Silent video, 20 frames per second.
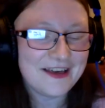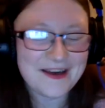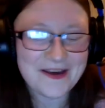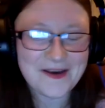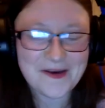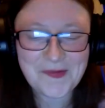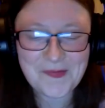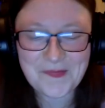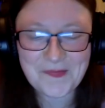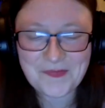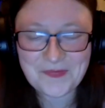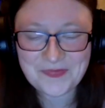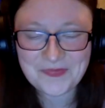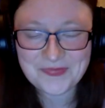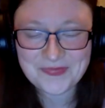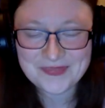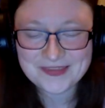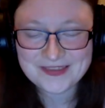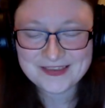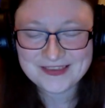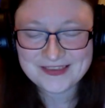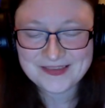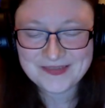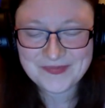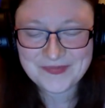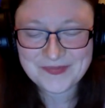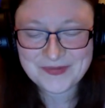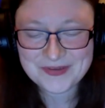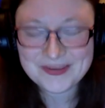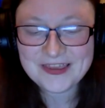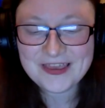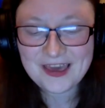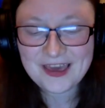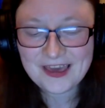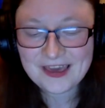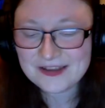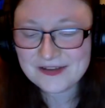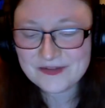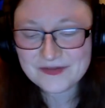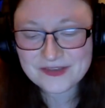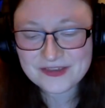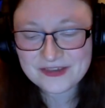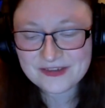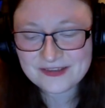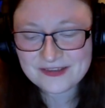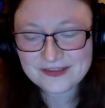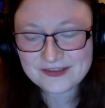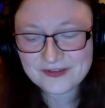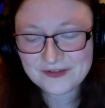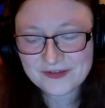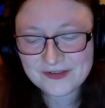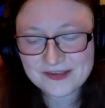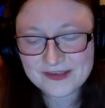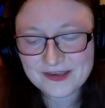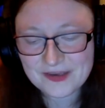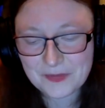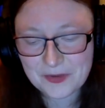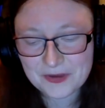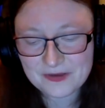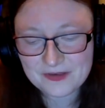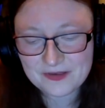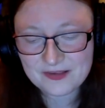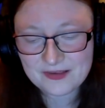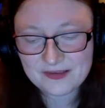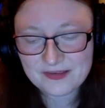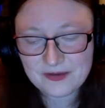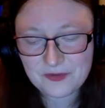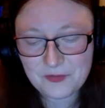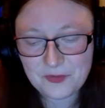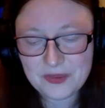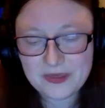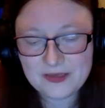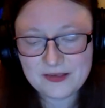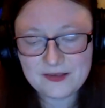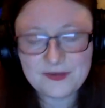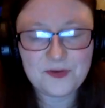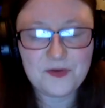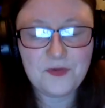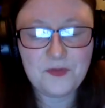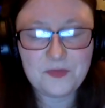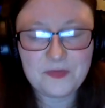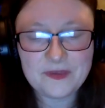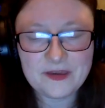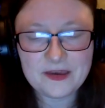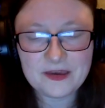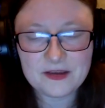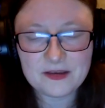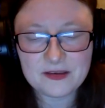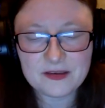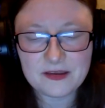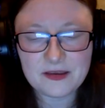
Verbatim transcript: um, but yeah, no, it's just interesting because I think we assume that